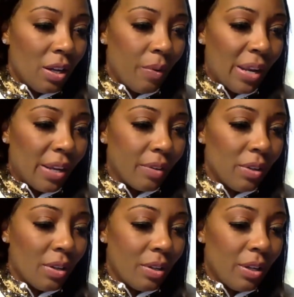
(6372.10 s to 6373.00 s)
Oh wait,
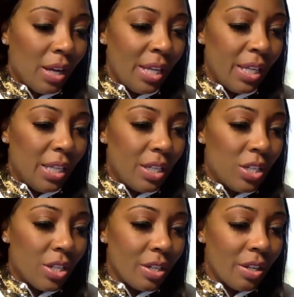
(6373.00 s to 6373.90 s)

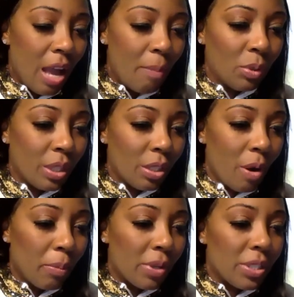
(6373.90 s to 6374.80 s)
Aish. I pulled in the
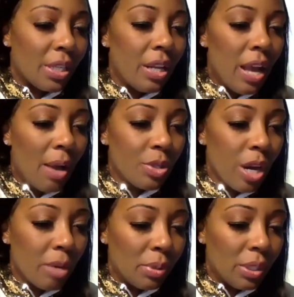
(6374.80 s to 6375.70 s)
wrong person. I was
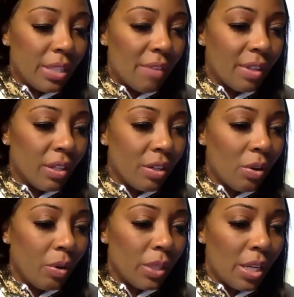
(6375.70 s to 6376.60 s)
trying to pull in Devin.
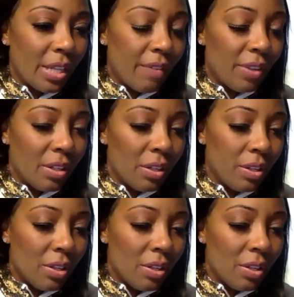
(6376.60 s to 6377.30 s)
Hold on, Devin.